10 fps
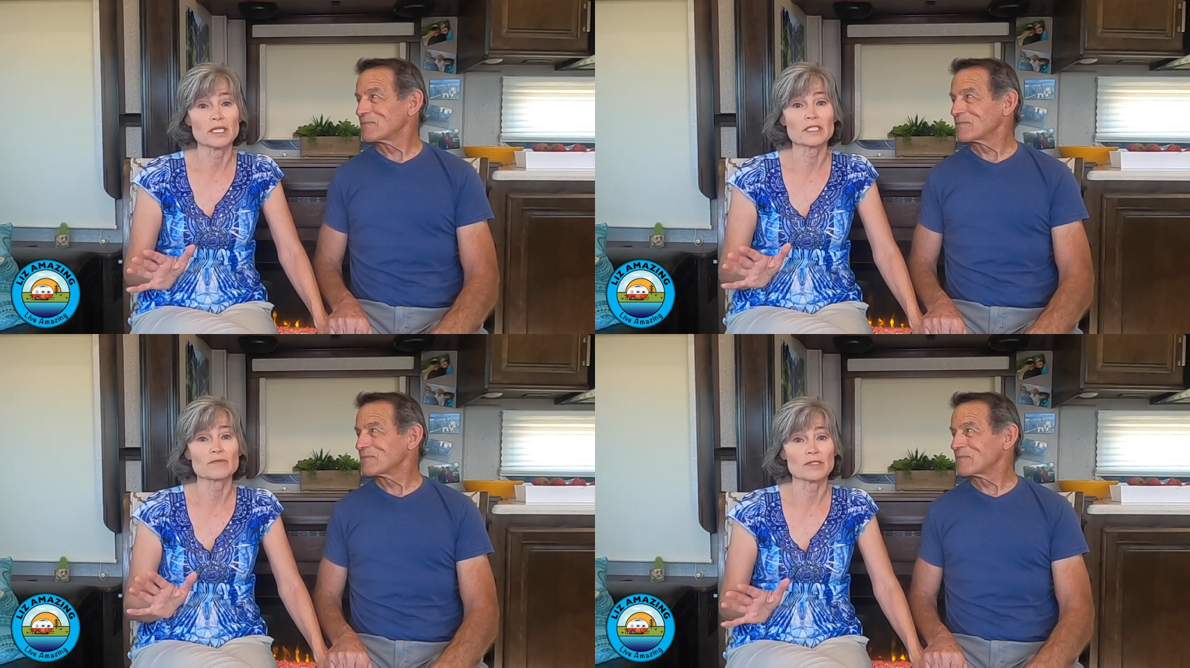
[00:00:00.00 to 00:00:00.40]

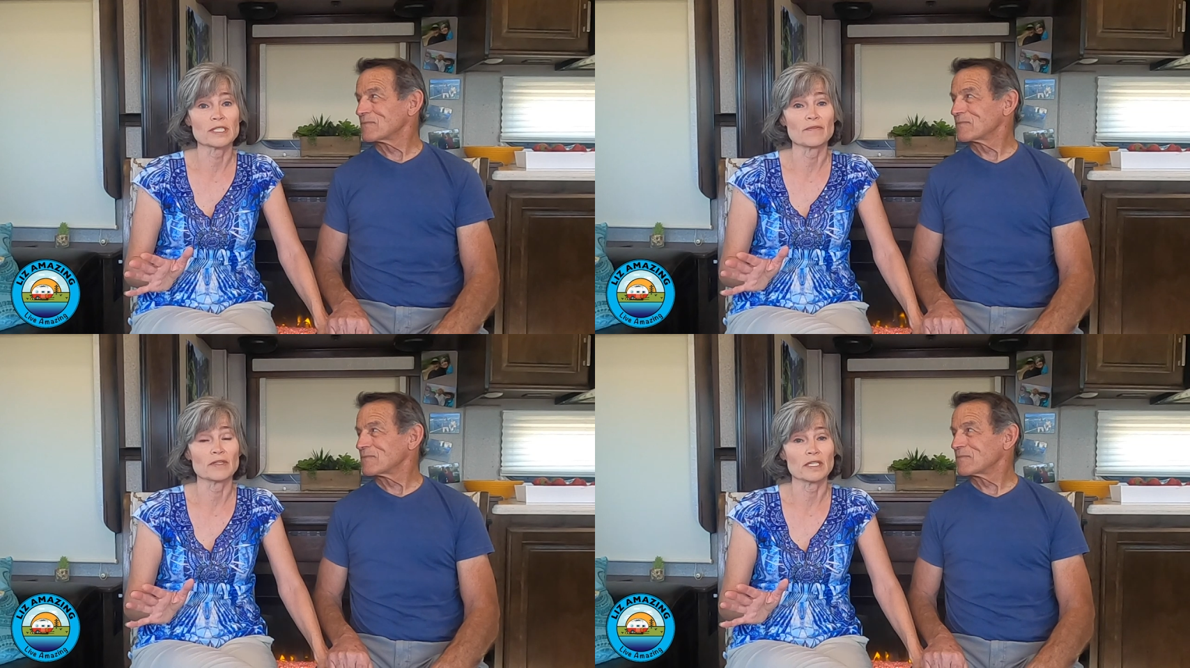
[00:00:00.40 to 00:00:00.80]
Speaker 1: place for
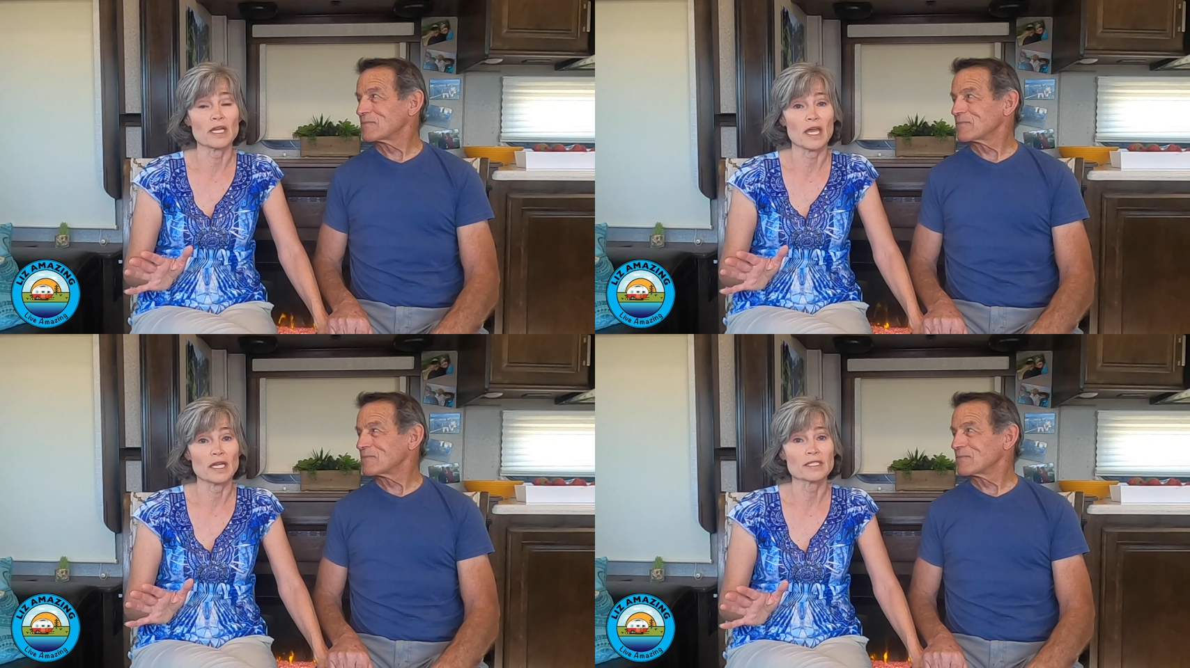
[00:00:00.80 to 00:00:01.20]
70
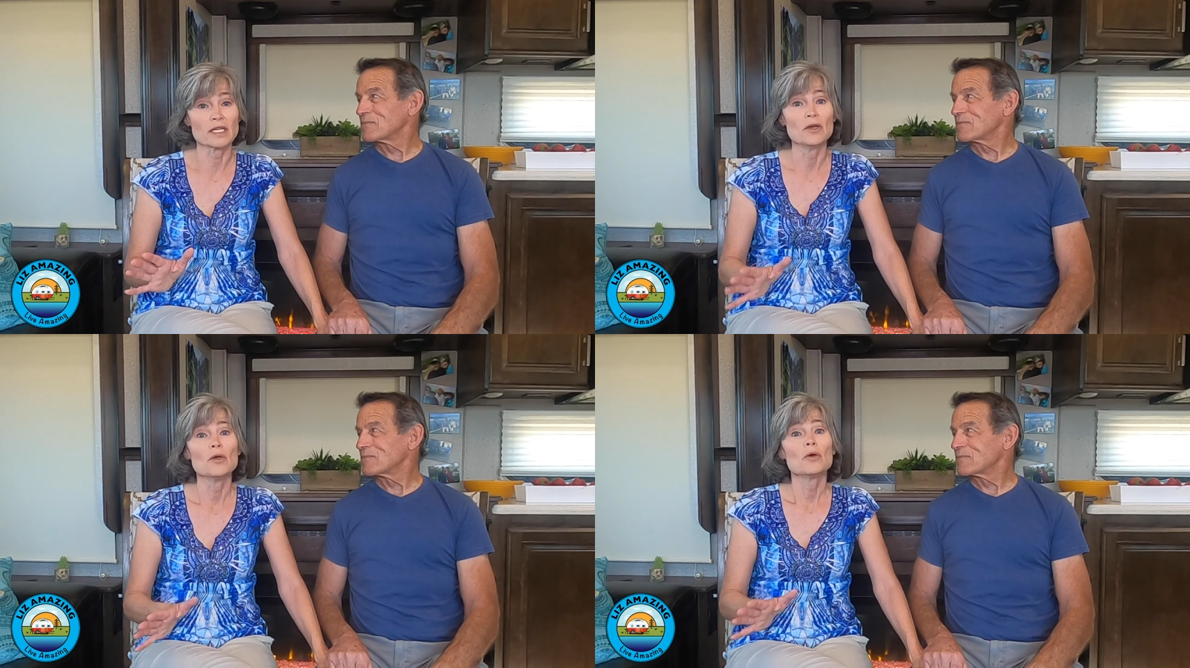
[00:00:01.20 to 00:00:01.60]

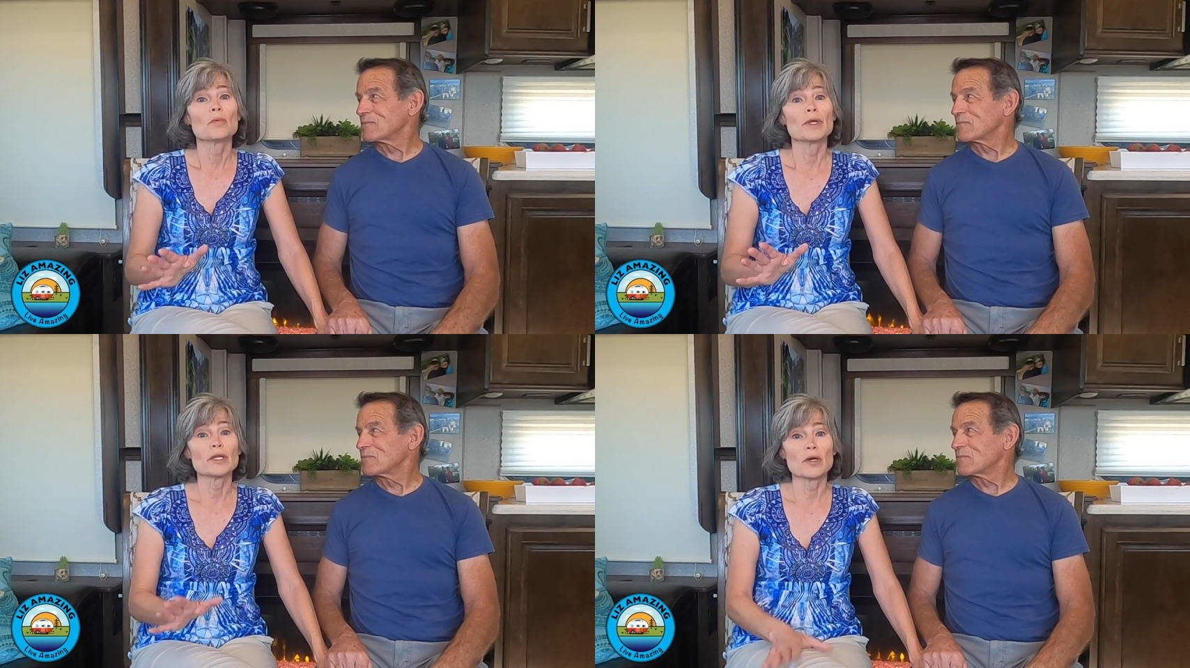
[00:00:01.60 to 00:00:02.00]
days.
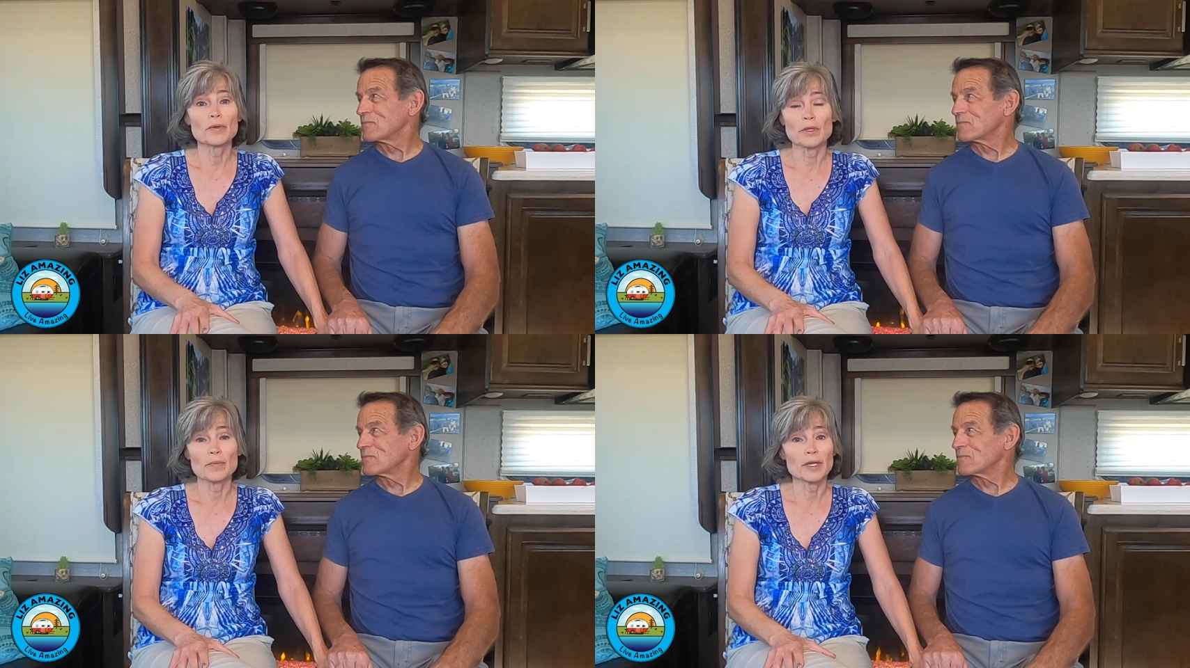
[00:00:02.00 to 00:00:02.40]
We know in the